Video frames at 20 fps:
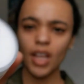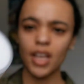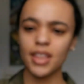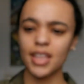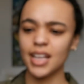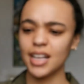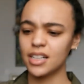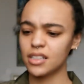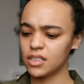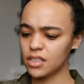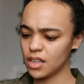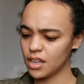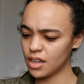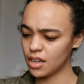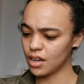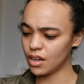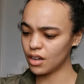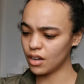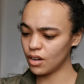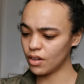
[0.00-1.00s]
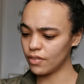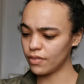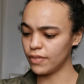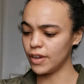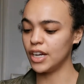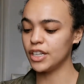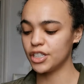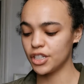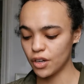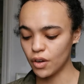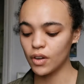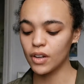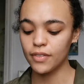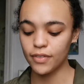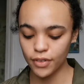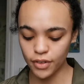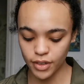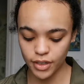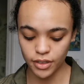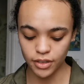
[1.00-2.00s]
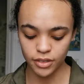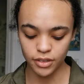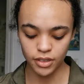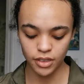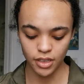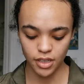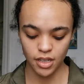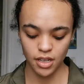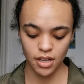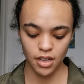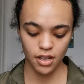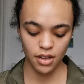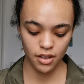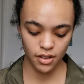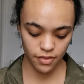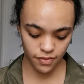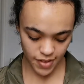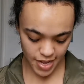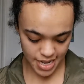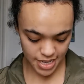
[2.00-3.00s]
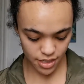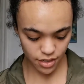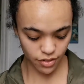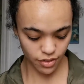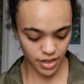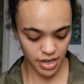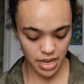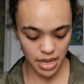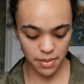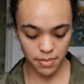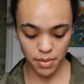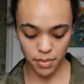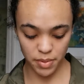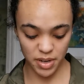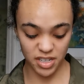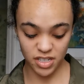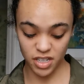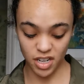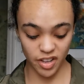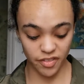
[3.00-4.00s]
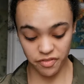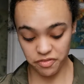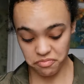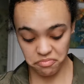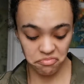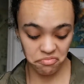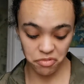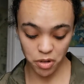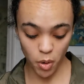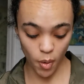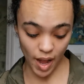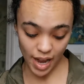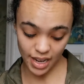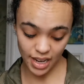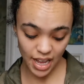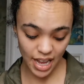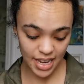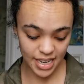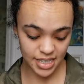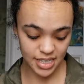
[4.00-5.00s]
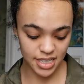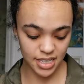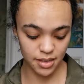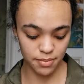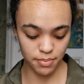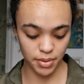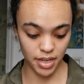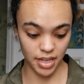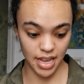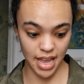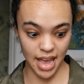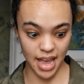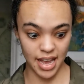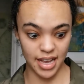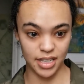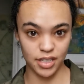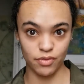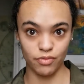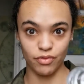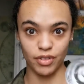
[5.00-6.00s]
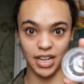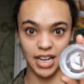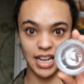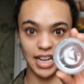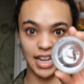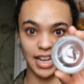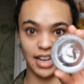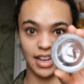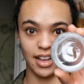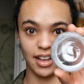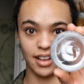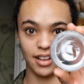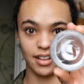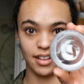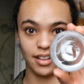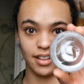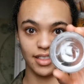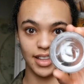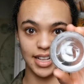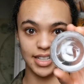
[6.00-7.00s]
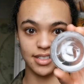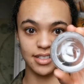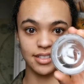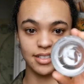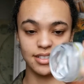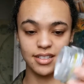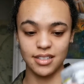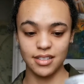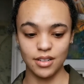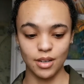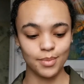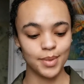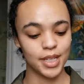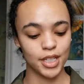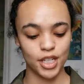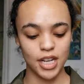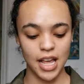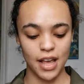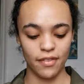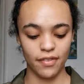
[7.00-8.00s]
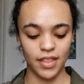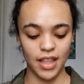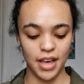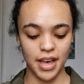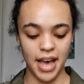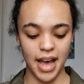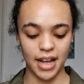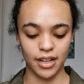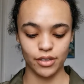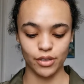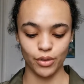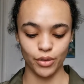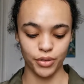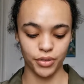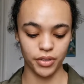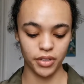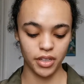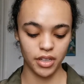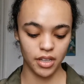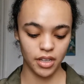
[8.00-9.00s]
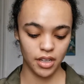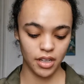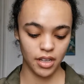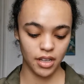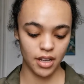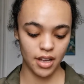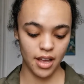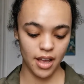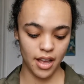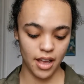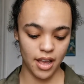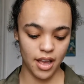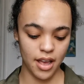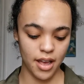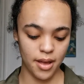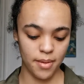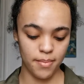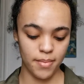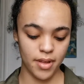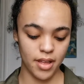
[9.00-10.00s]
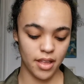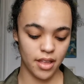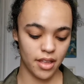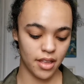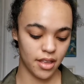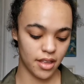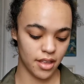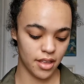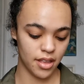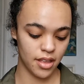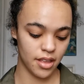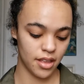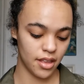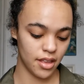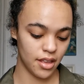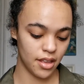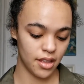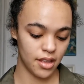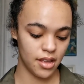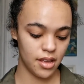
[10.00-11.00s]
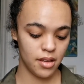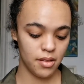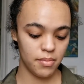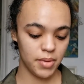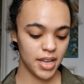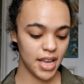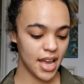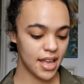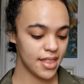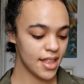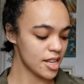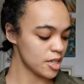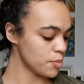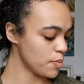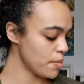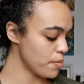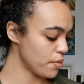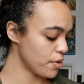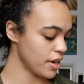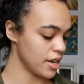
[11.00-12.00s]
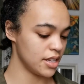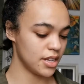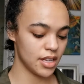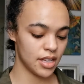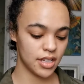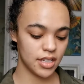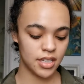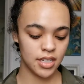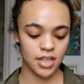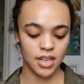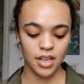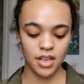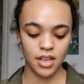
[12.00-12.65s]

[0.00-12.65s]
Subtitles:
I think it's the virgin olive oil face cream, which I've quite liked, but yeah, it's really, there's not much left there at all. But yeah, that's been pretty good.